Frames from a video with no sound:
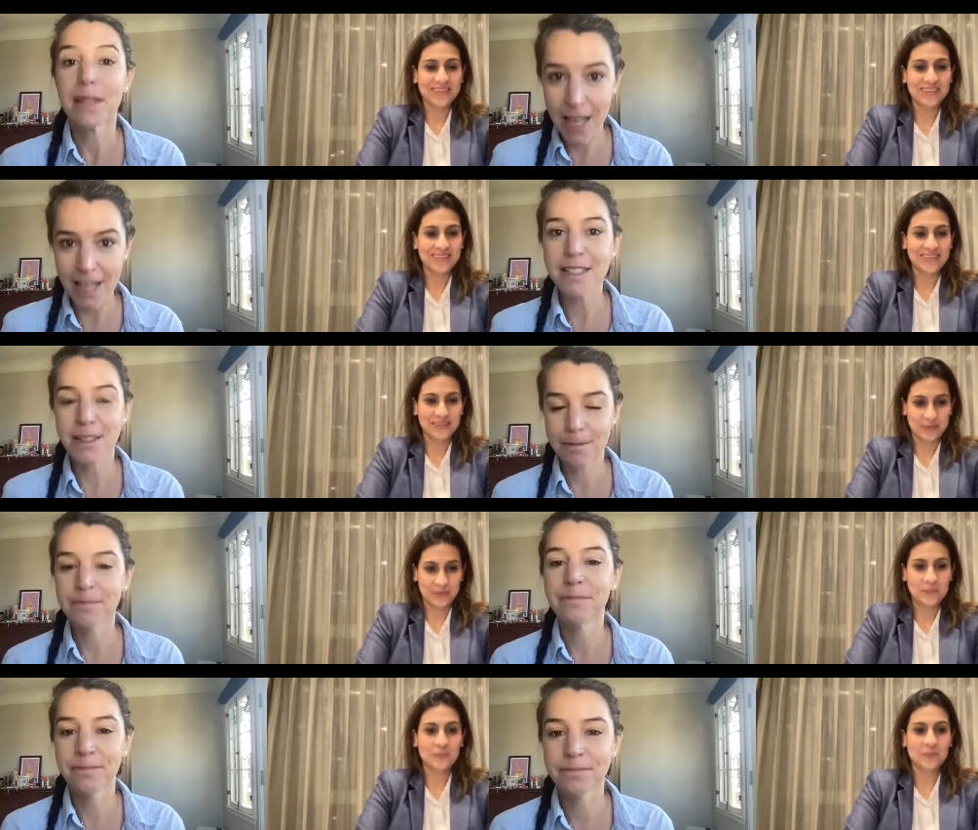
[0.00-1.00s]
Speaker 1: Yes.
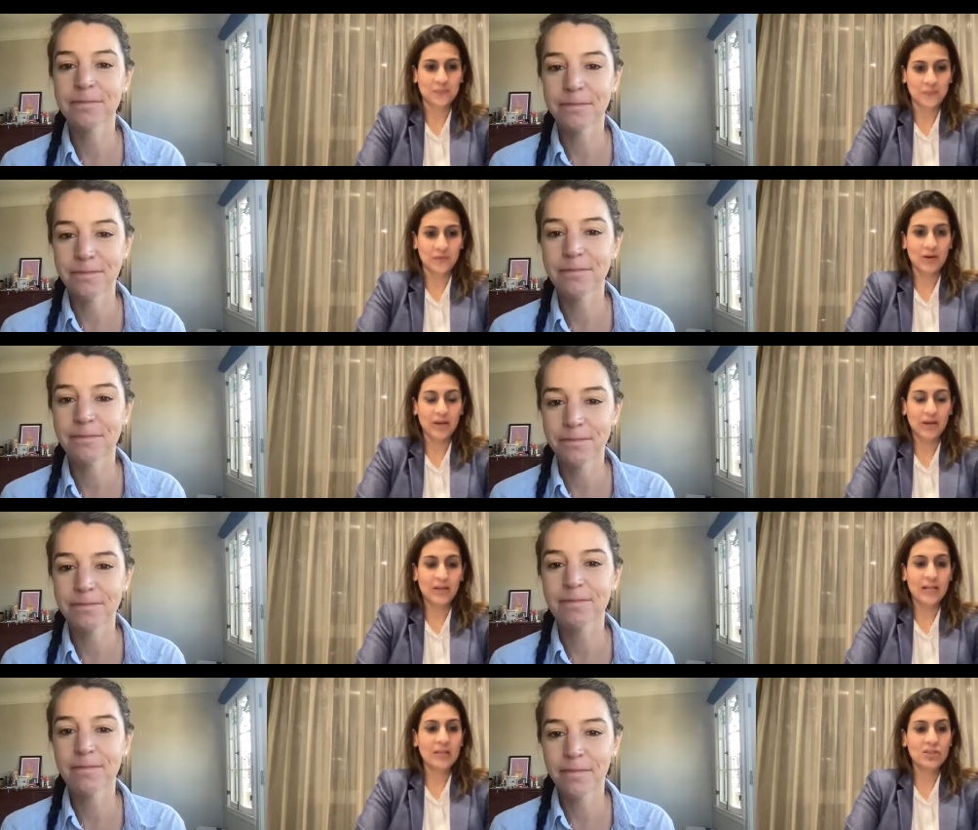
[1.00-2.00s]
Right.
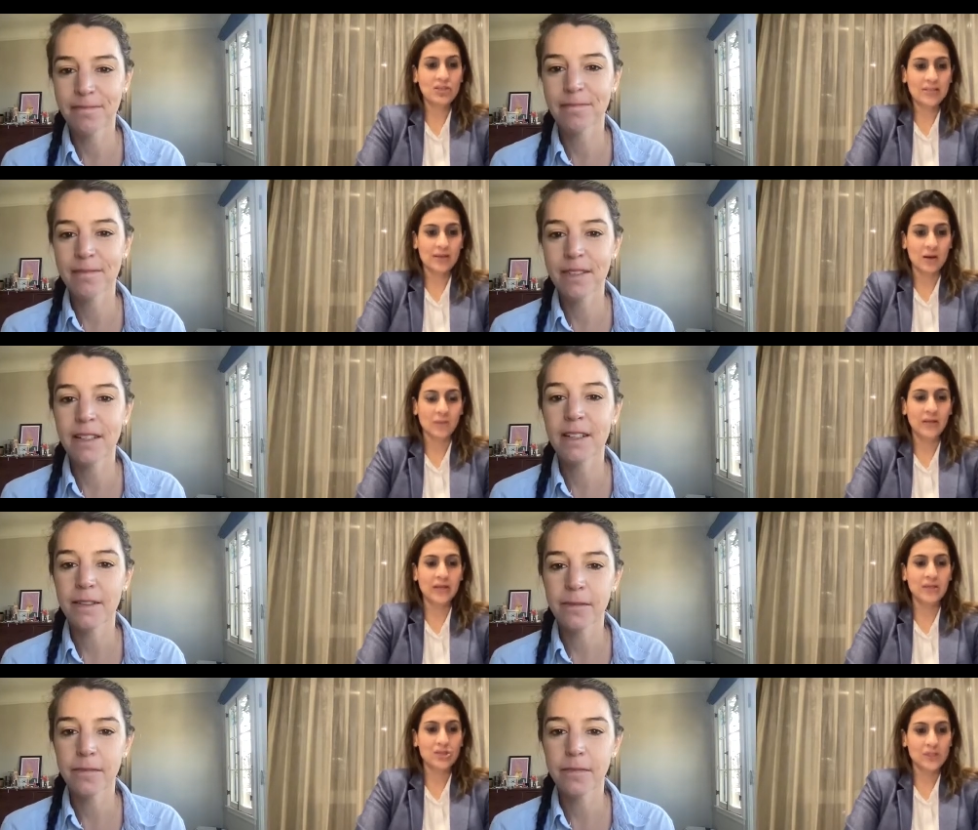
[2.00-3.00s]
Let it just come. Let
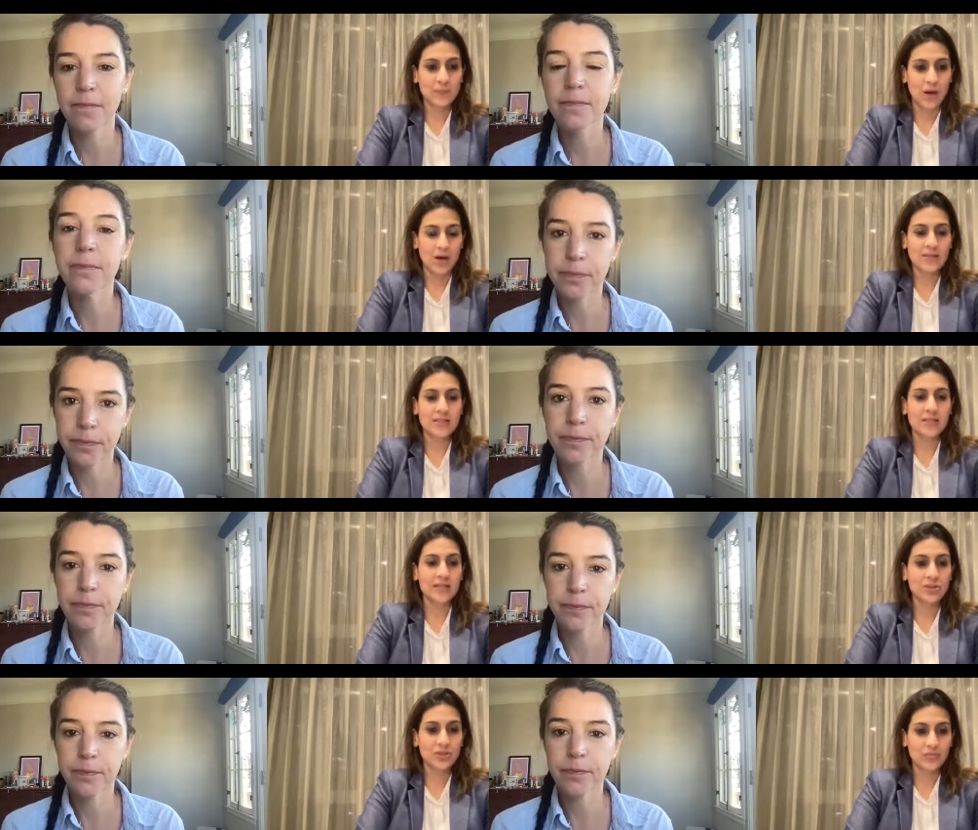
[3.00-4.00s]
it just pass. Let it
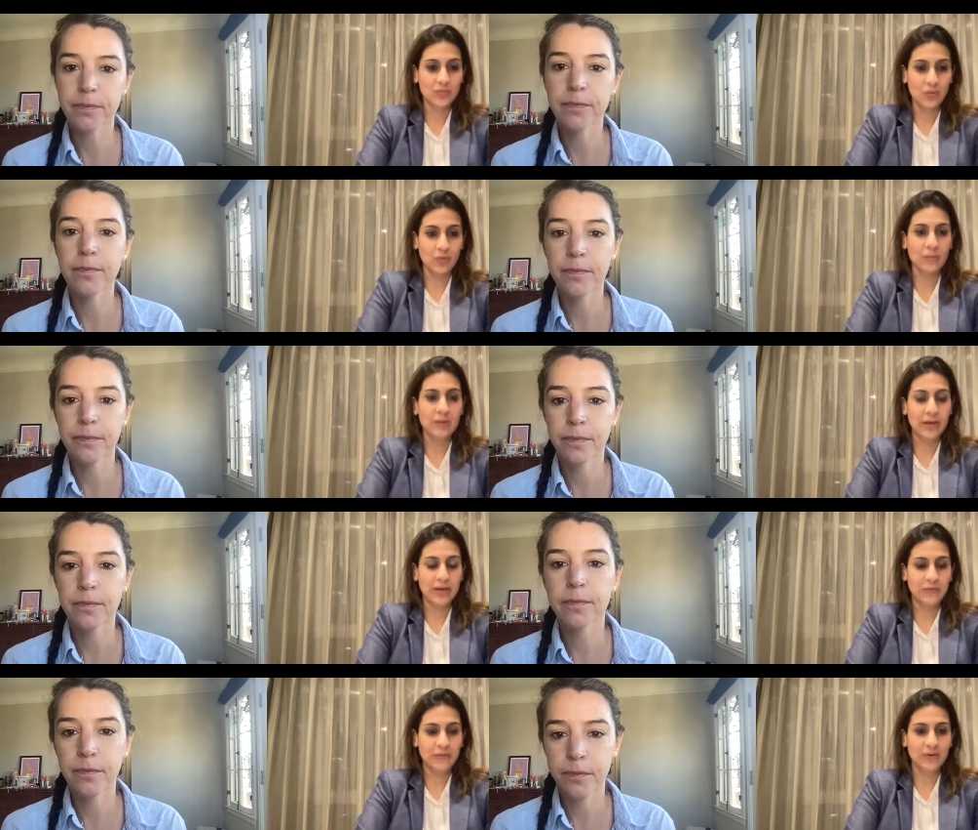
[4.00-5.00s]
just flow. Be
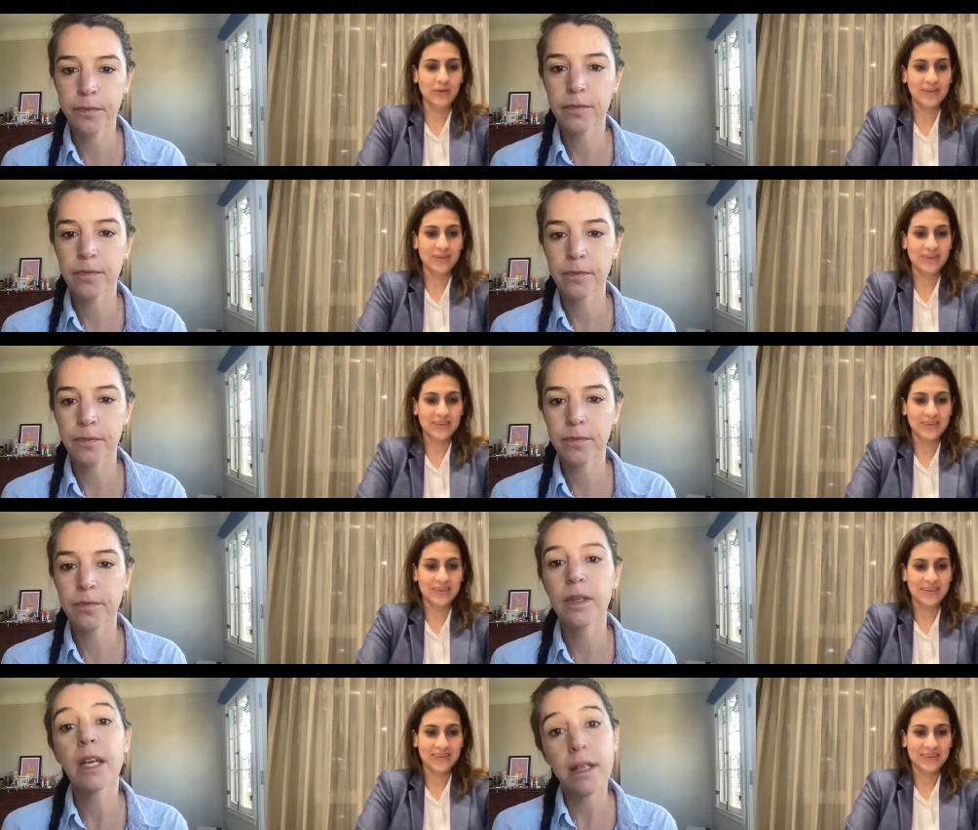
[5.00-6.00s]
mindful.
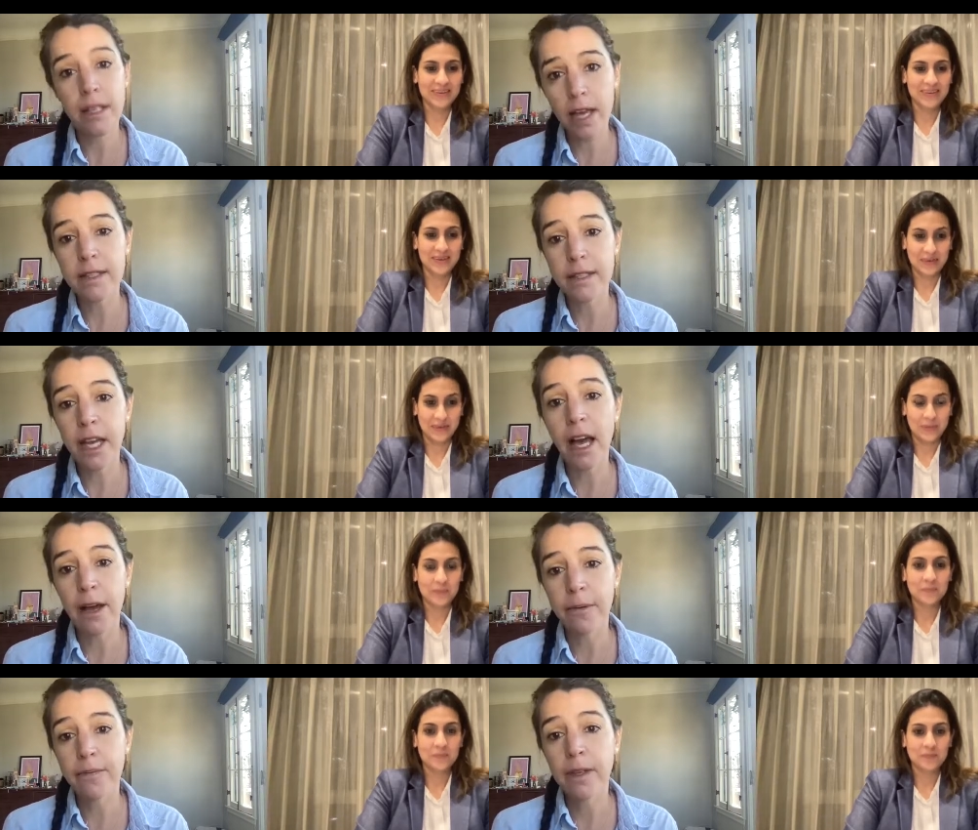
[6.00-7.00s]
Speaker 2: Yes. Yeah.
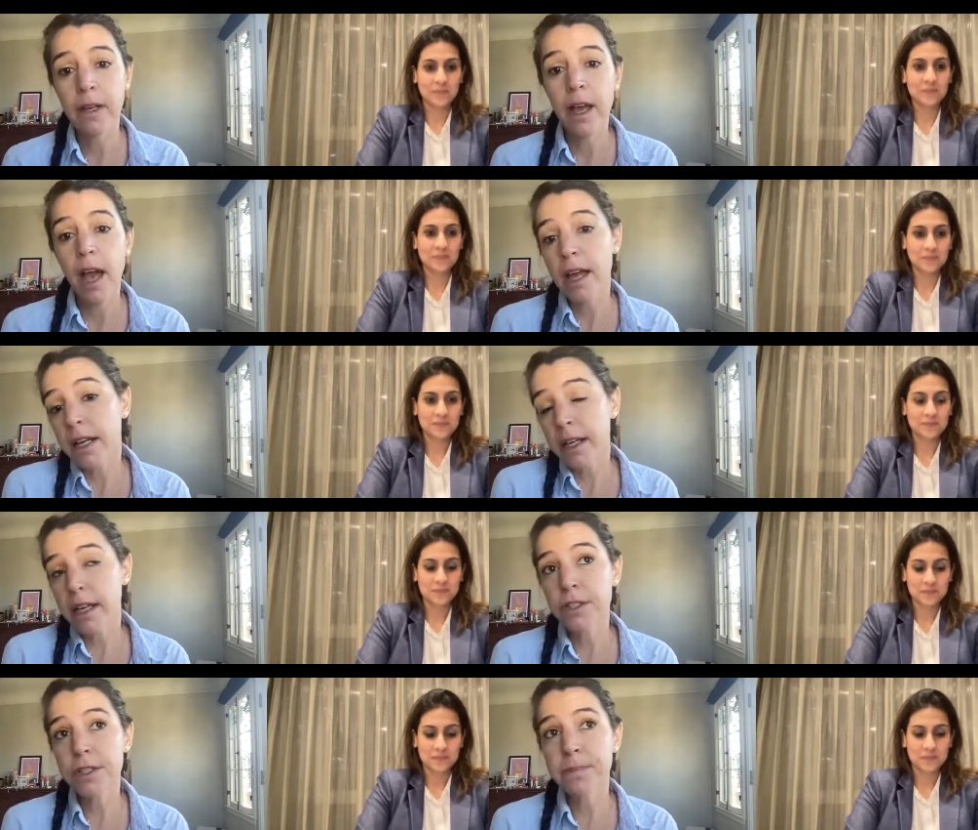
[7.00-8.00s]
And it can
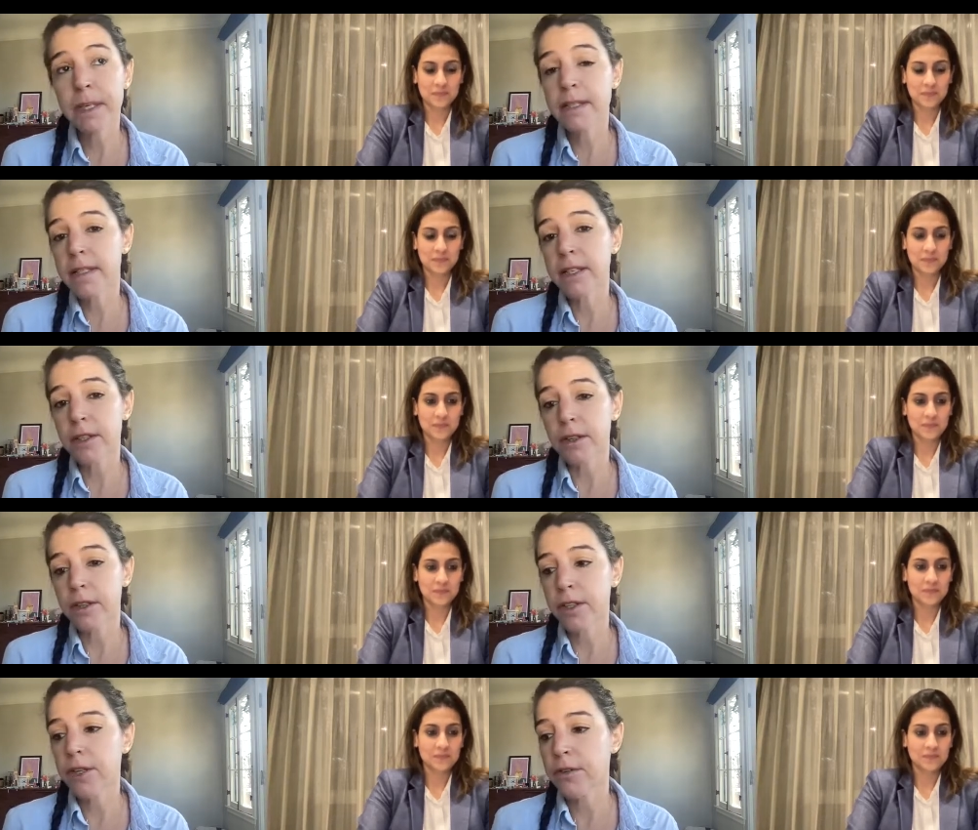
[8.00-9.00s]
just be a signal,
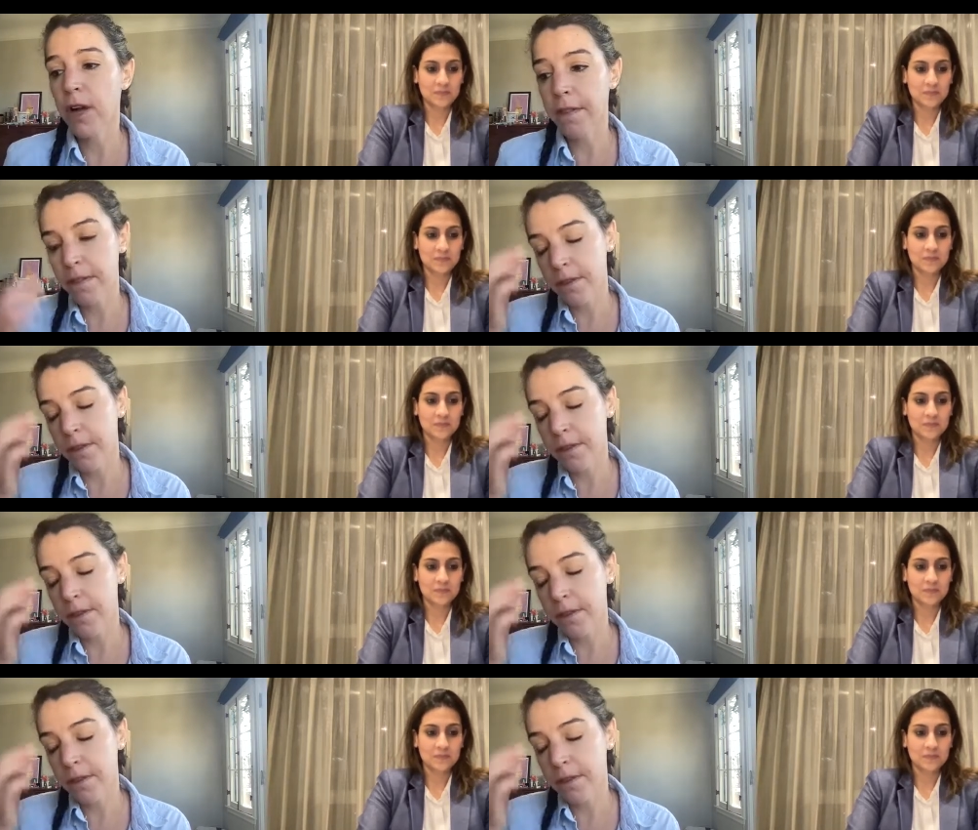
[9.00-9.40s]
you know, not that